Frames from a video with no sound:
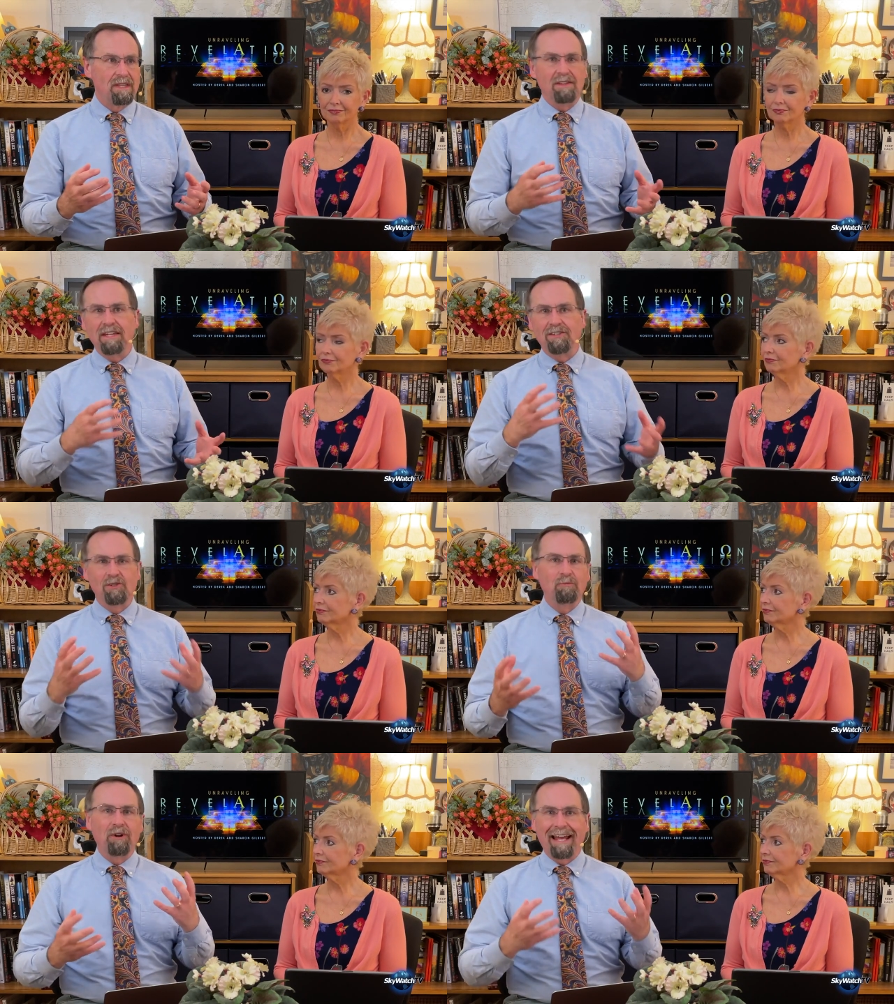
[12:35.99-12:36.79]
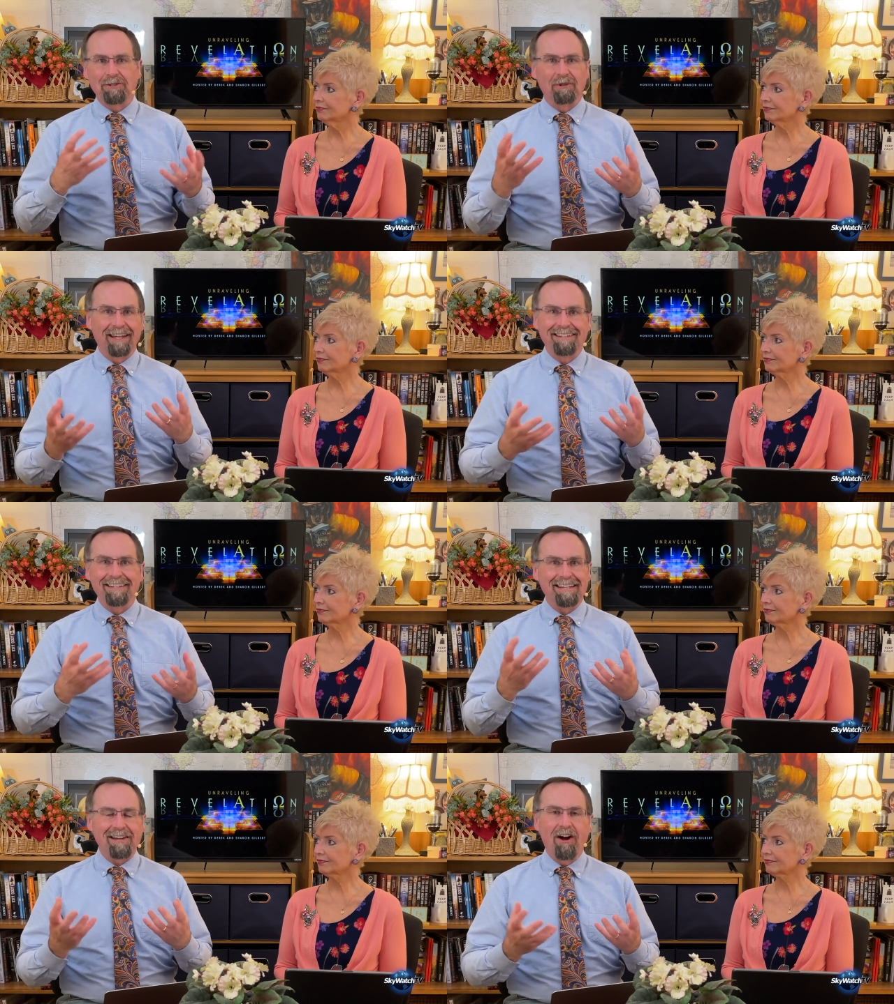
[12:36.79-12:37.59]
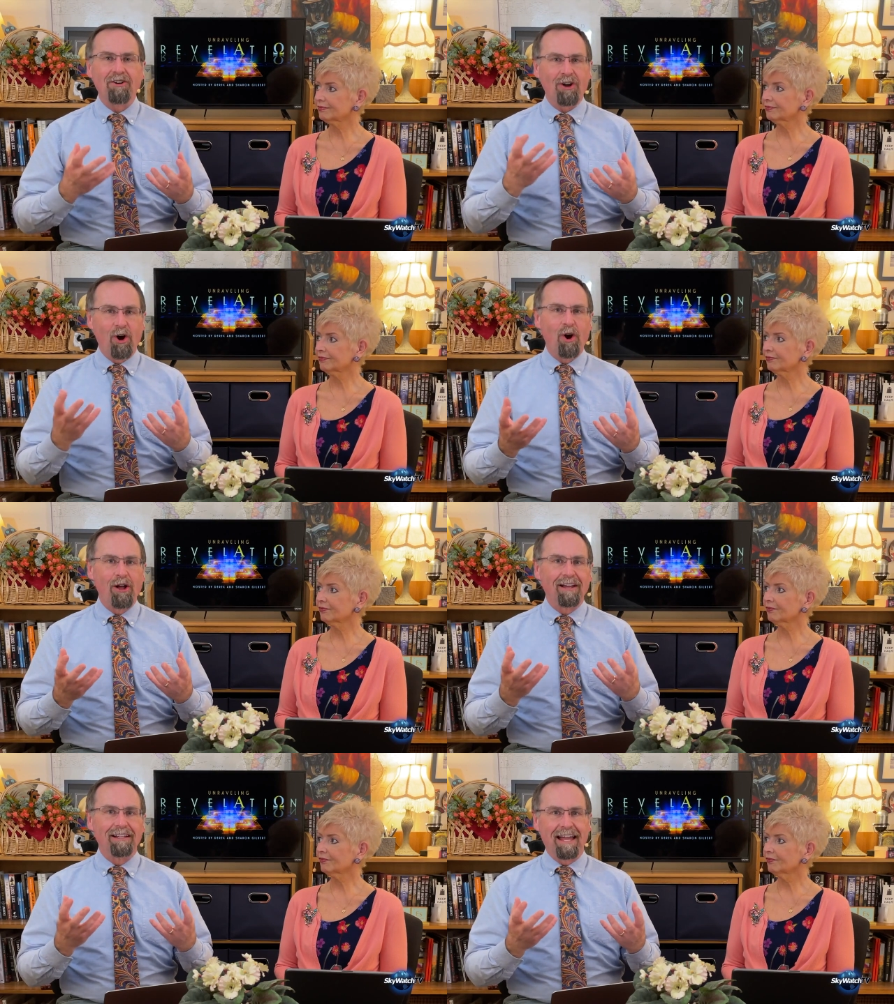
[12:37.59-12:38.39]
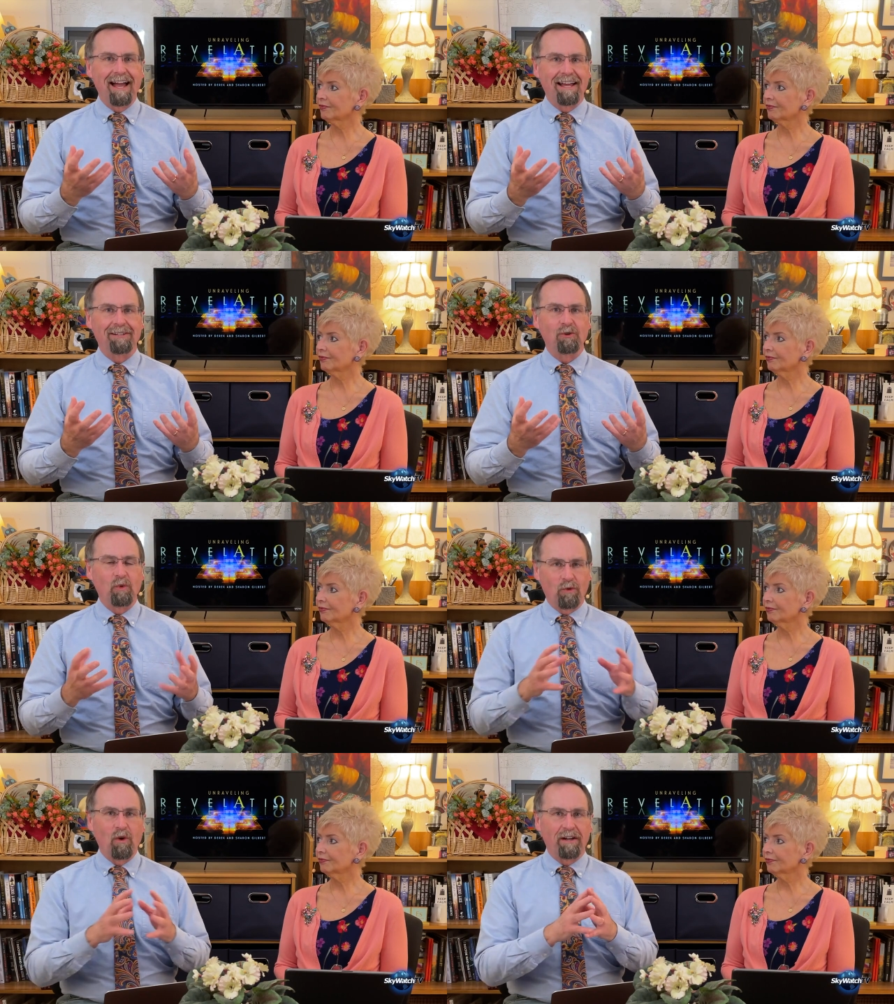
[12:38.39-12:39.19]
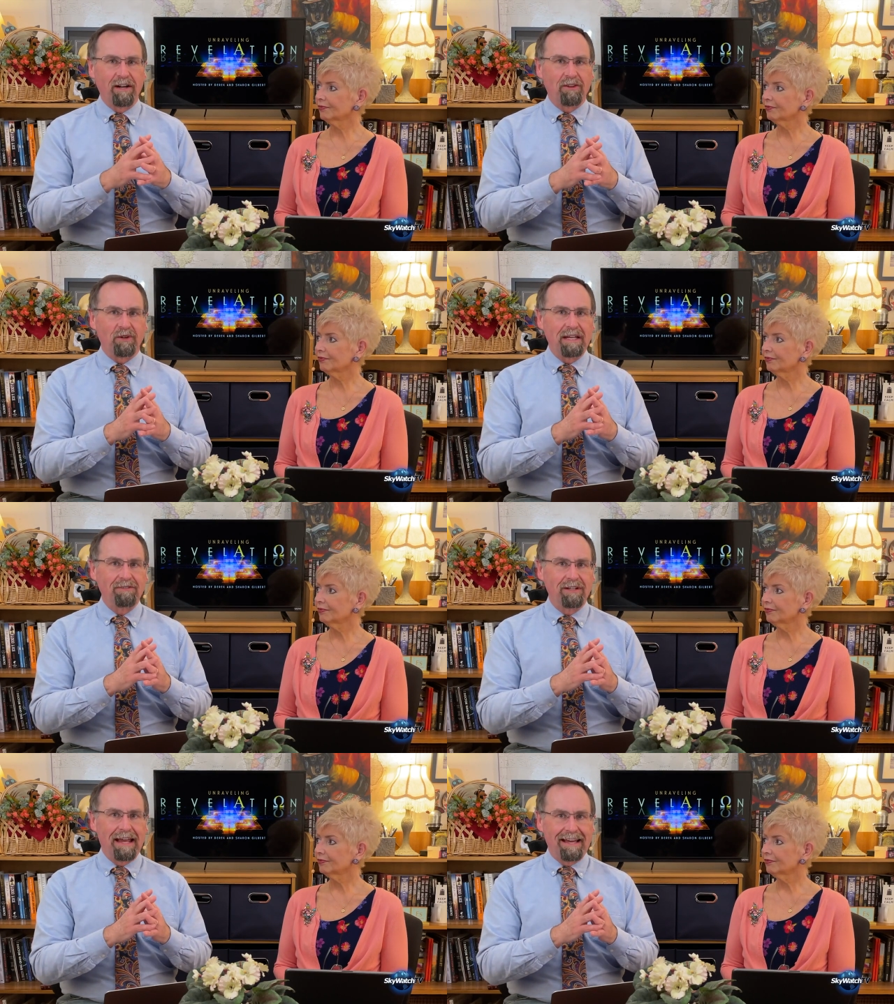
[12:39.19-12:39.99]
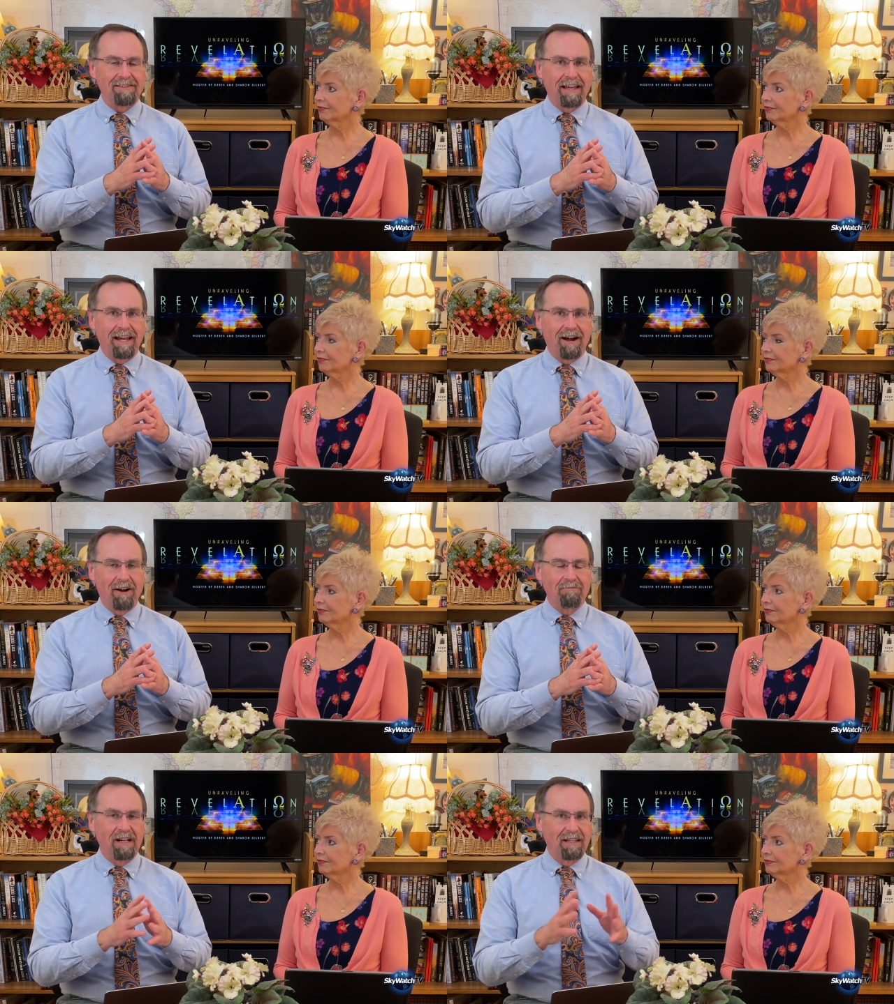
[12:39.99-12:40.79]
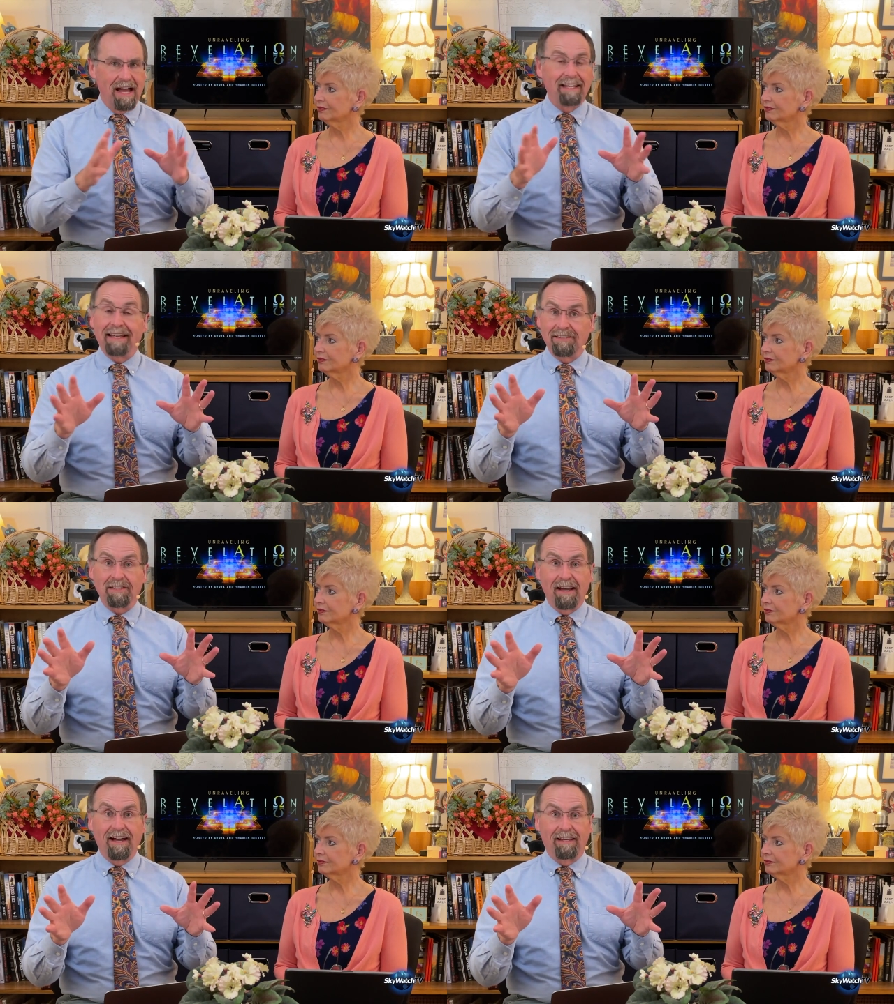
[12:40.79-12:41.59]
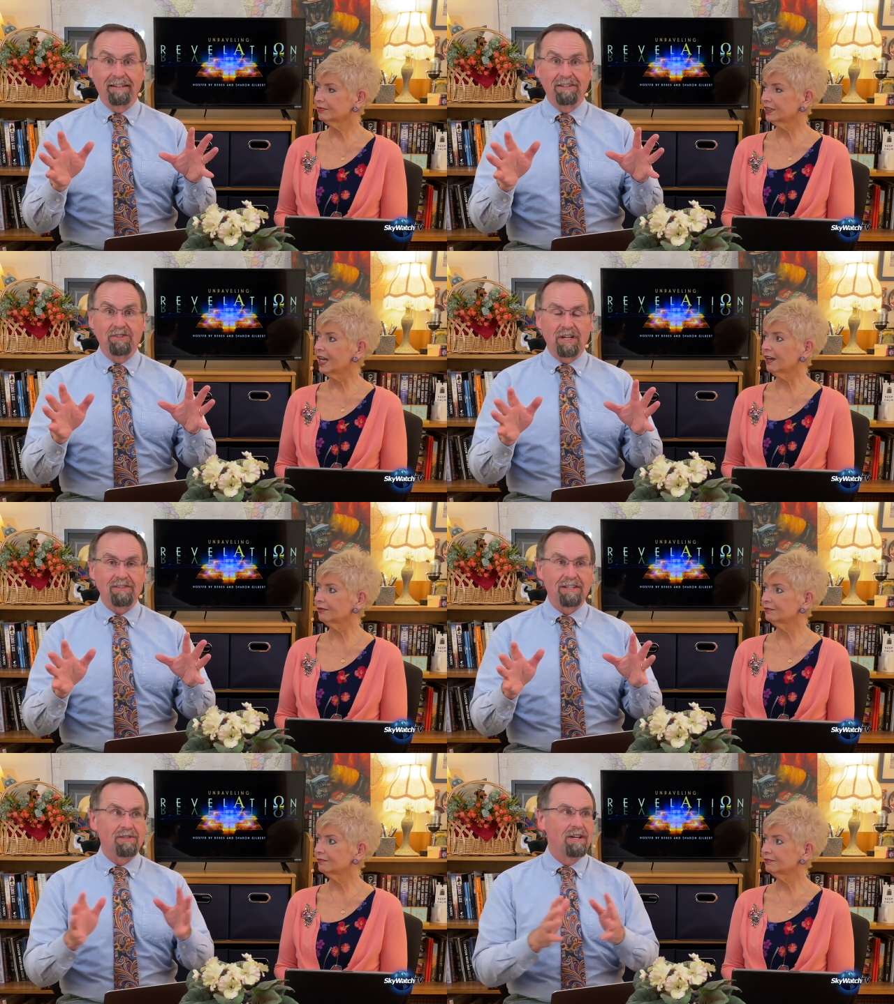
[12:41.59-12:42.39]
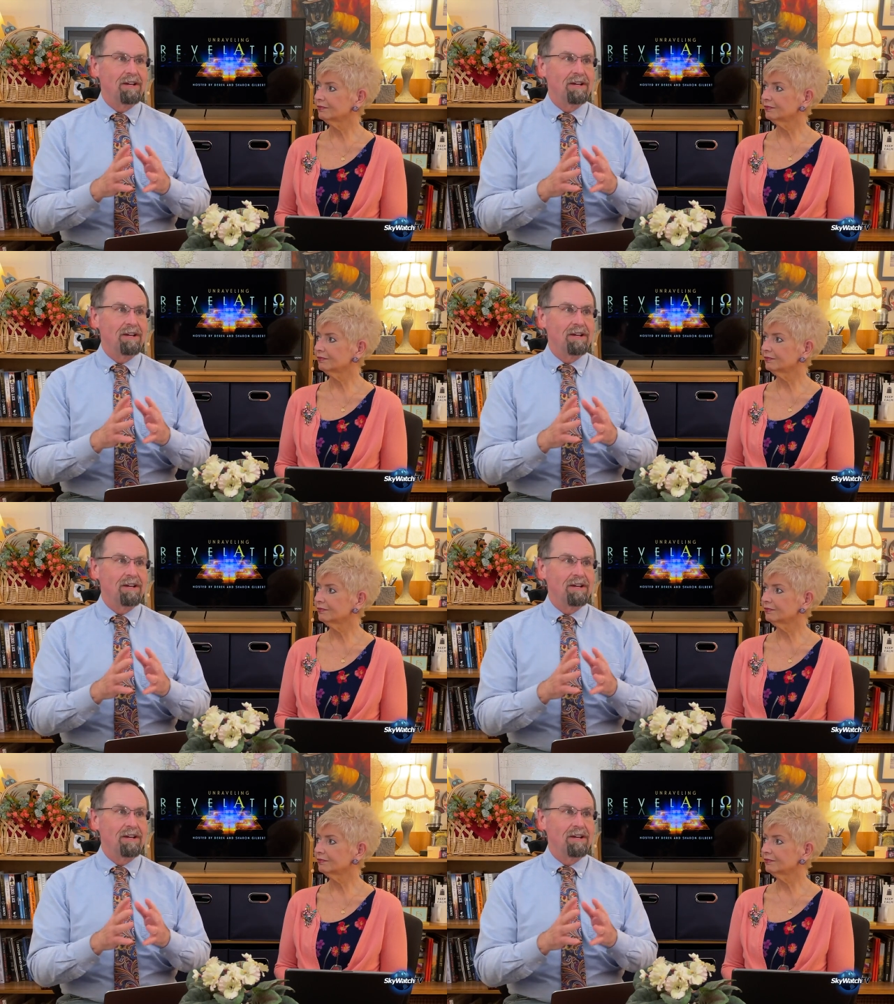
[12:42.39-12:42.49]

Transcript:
Speaker 1: these supernatural entities aren't all aligned with one another, even as they are aligned against God. Yeah. Just as